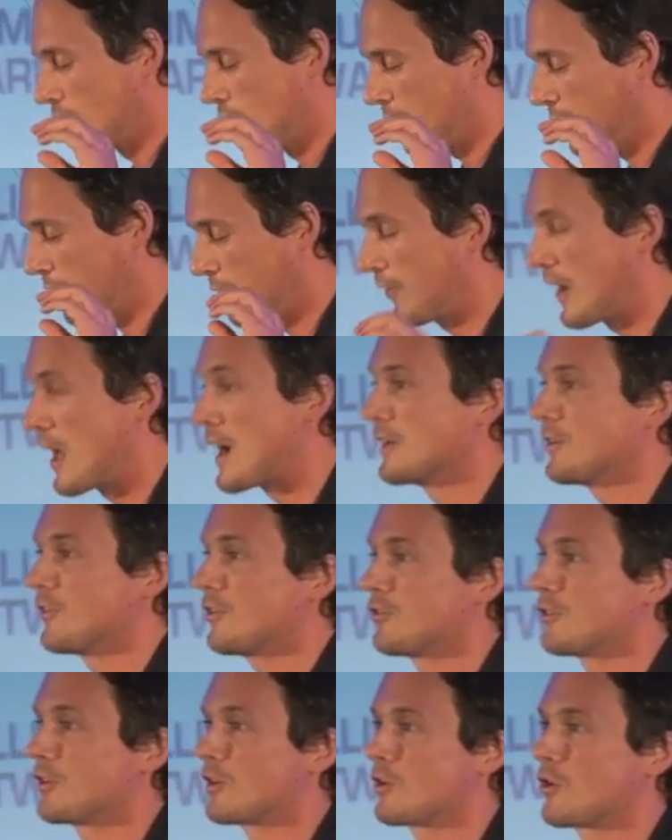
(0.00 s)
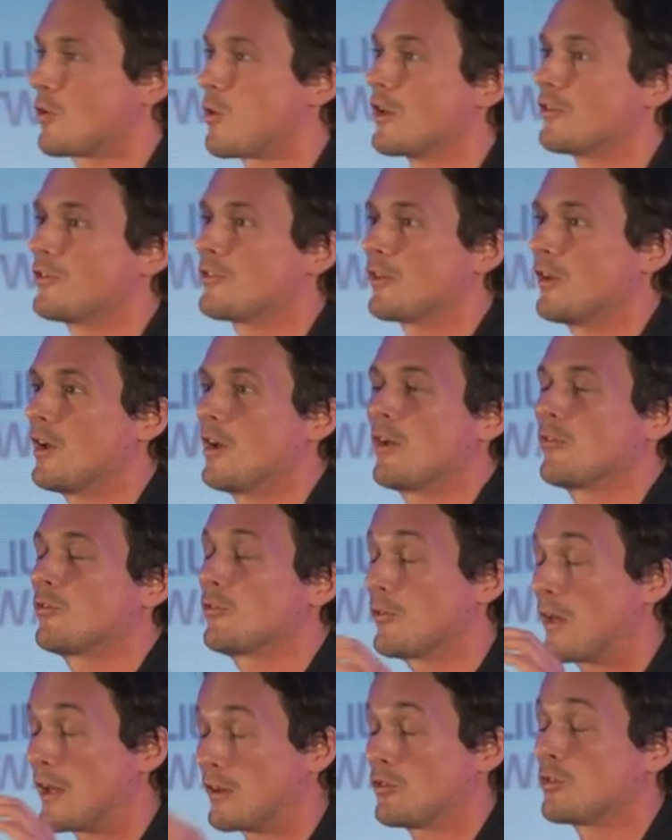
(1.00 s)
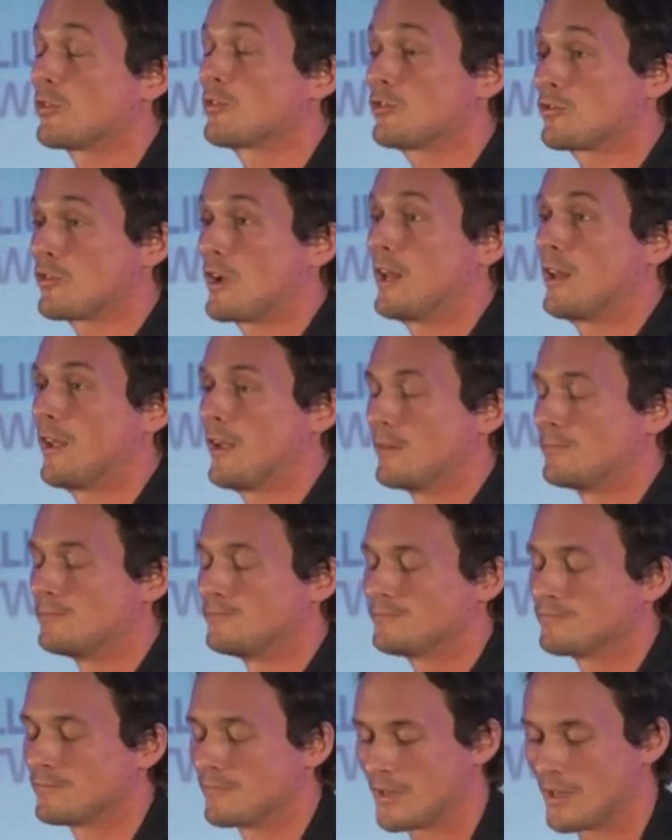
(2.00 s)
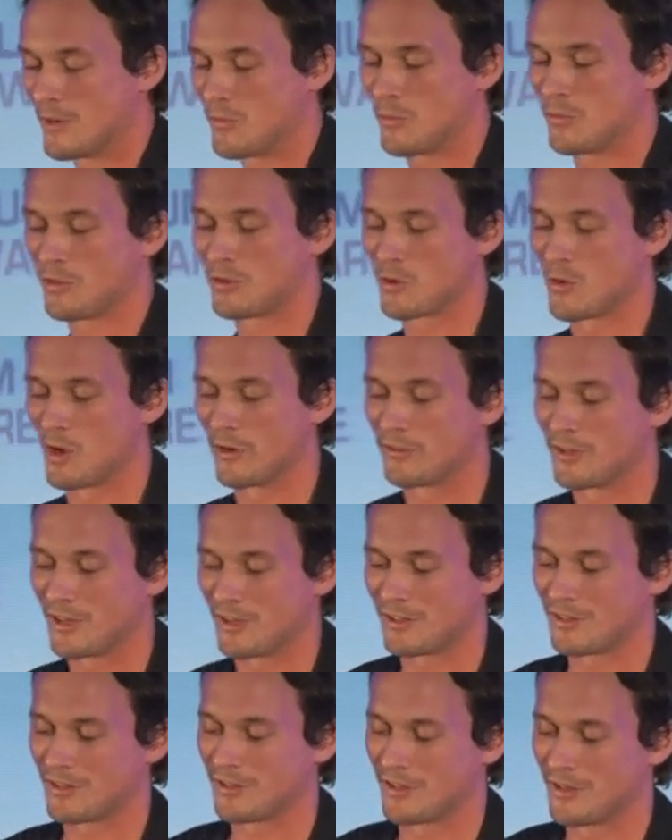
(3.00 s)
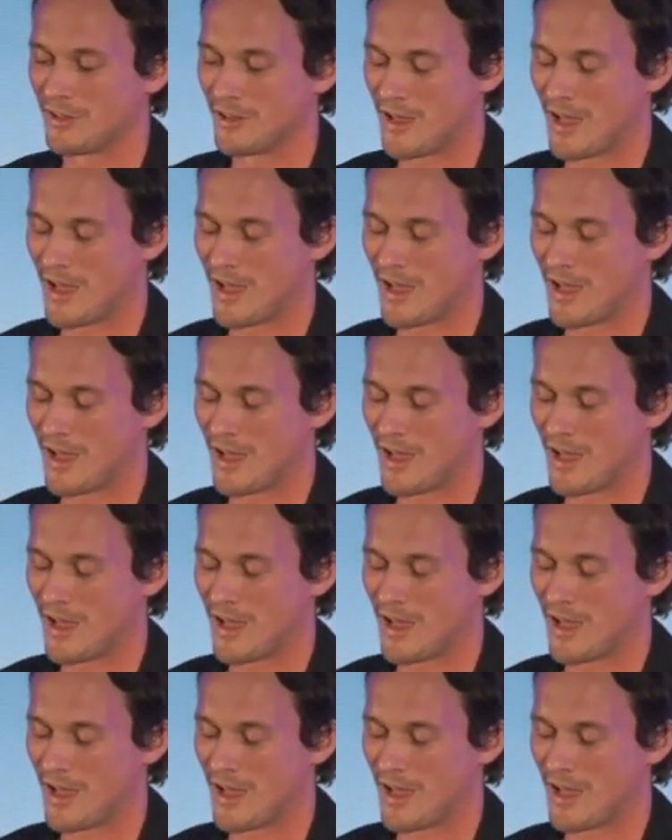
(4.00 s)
flight to Australia with Qantas.